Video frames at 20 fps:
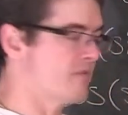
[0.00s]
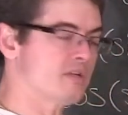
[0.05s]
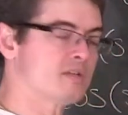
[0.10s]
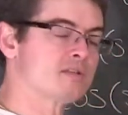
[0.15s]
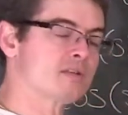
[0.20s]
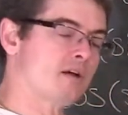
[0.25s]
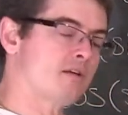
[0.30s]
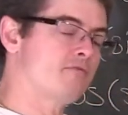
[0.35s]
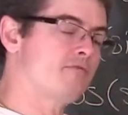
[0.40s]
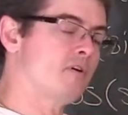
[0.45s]
of
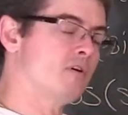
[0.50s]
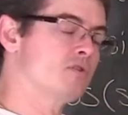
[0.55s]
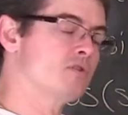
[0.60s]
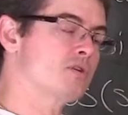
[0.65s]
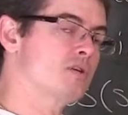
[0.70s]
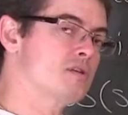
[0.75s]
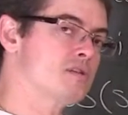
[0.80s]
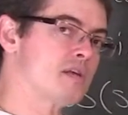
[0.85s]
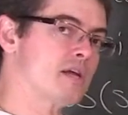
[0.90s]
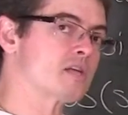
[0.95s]
inside
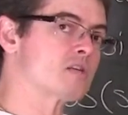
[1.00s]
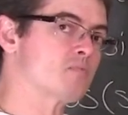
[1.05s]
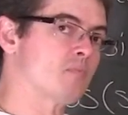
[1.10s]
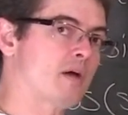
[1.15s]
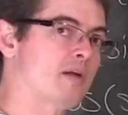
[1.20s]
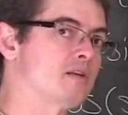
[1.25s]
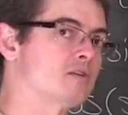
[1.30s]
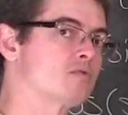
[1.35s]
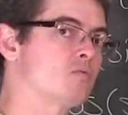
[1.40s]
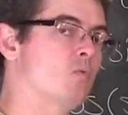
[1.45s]
function is x
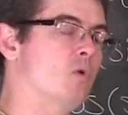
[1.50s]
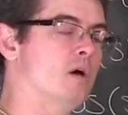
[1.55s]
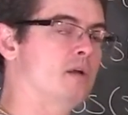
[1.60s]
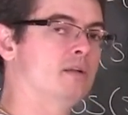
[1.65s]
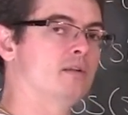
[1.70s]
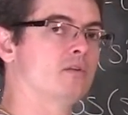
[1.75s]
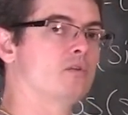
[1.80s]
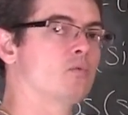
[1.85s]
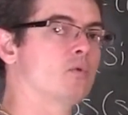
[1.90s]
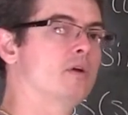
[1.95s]
minus 1,
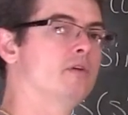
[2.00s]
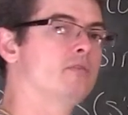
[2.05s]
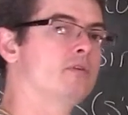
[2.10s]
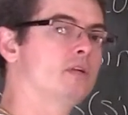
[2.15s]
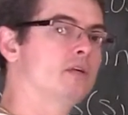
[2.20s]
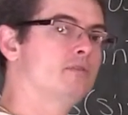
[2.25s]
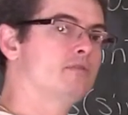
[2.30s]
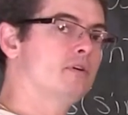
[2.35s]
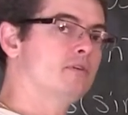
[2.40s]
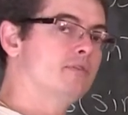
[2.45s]
and the
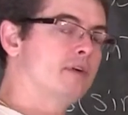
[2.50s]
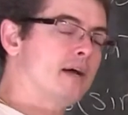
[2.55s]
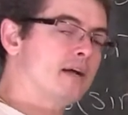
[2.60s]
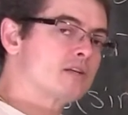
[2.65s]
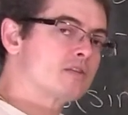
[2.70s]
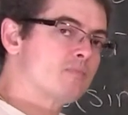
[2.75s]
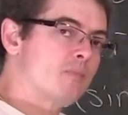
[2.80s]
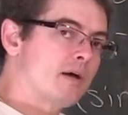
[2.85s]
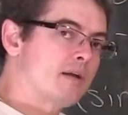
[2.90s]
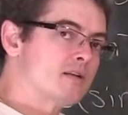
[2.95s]
derivative of
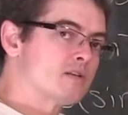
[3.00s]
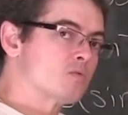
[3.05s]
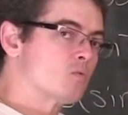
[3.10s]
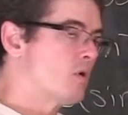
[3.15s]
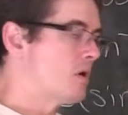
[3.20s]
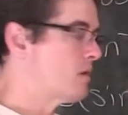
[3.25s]
x minus